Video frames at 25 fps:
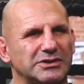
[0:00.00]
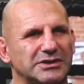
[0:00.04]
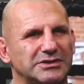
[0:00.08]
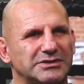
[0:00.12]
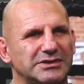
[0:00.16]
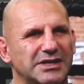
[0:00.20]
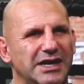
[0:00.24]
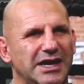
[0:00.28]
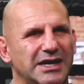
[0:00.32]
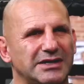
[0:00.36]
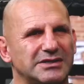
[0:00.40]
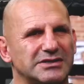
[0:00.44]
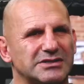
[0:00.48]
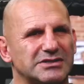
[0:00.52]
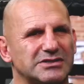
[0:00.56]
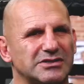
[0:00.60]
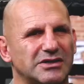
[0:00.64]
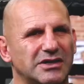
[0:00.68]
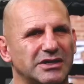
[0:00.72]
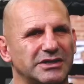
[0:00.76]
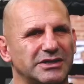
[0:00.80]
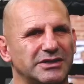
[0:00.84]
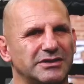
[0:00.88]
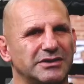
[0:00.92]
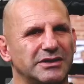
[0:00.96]
that Dad
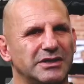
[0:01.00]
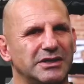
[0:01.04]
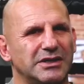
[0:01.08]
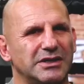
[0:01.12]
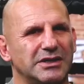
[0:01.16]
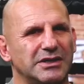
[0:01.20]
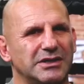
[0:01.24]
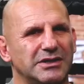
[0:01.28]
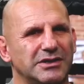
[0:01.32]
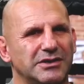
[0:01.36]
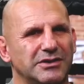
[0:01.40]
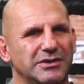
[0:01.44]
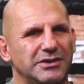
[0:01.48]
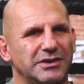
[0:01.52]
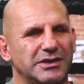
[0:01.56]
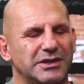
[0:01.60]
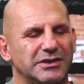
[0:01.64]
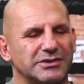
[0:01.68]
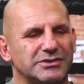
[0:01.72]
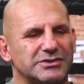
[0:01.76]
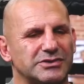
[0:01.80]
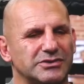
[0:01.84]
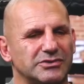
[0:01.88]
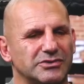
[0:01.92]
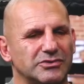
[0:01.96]
decided,
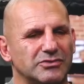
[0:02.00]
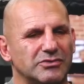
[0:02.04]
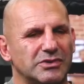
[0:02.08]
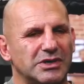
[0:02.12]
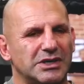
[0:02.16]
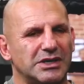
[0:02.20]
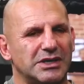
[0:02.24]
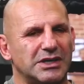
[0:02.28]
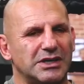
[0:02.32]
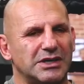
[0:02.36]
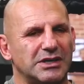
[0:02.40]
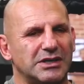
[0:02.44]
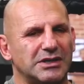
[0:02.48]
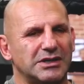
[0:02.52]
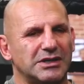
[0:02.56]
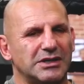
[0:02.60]
to